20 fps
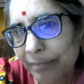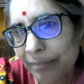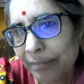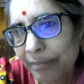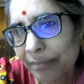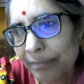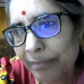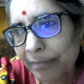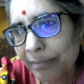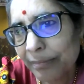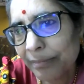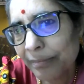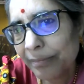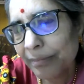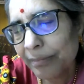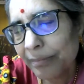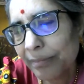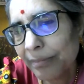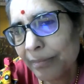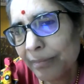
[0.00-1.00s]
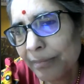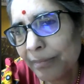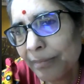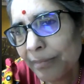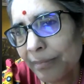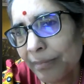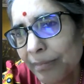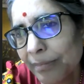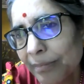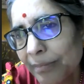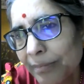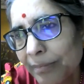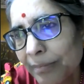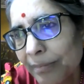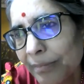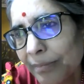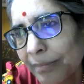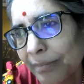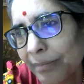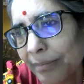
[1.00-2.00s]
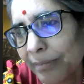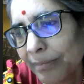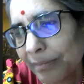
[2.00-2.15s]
Nobody speaks.